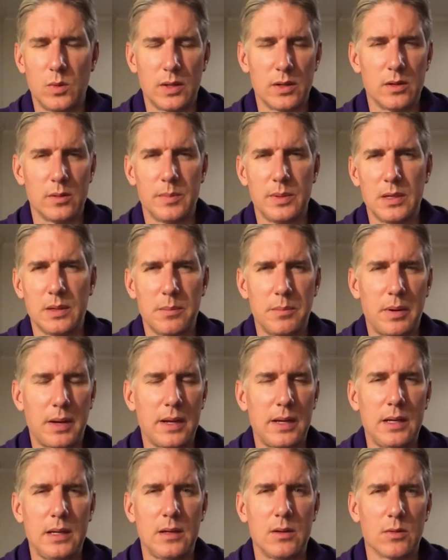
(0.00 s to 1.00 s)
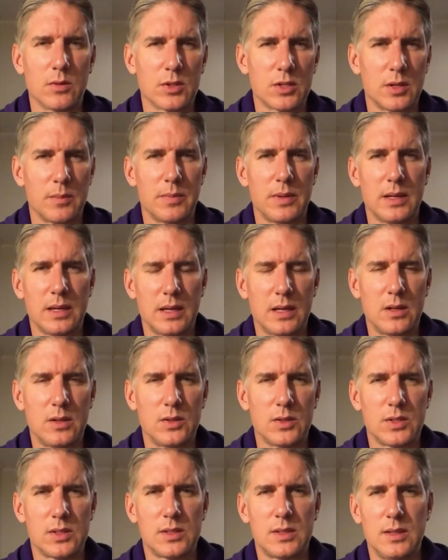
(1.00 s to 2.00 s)
whether it be a bike or something
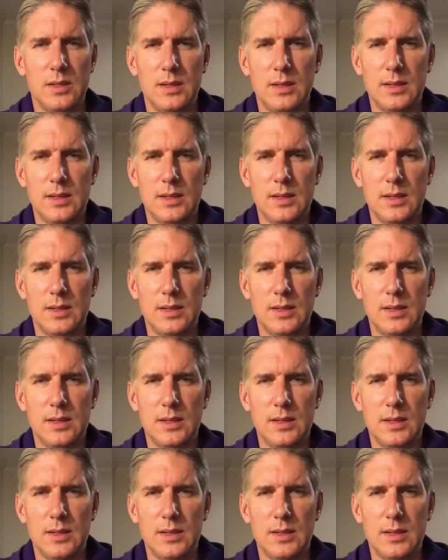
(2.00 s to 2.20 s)
else,